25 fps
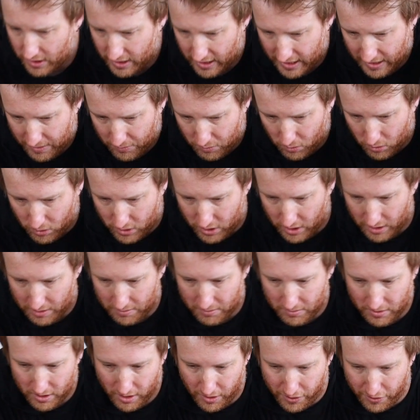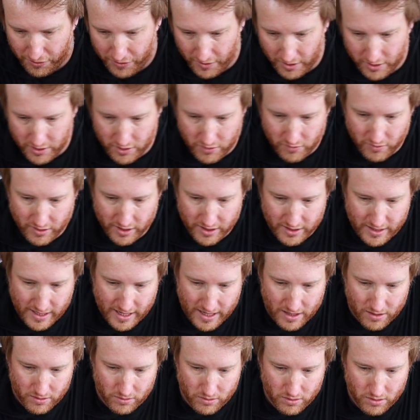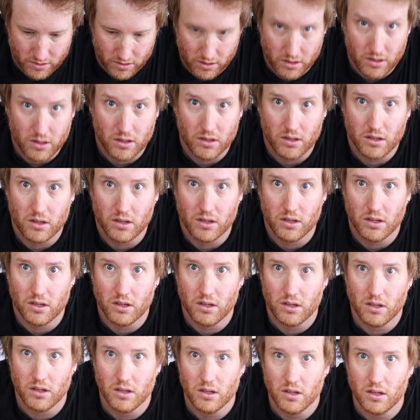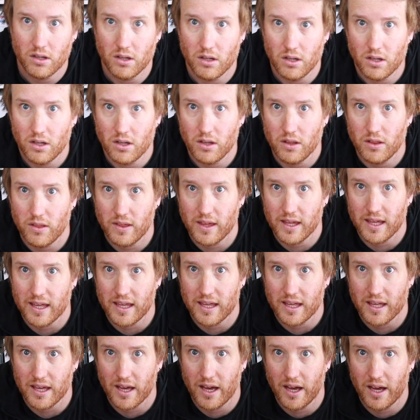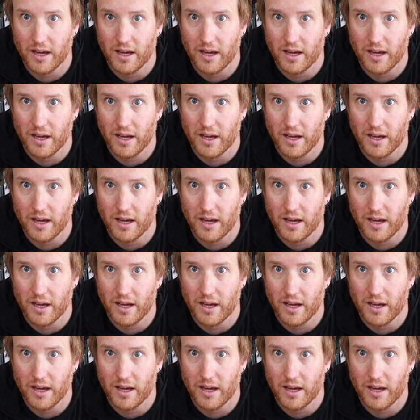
it will come thundering down the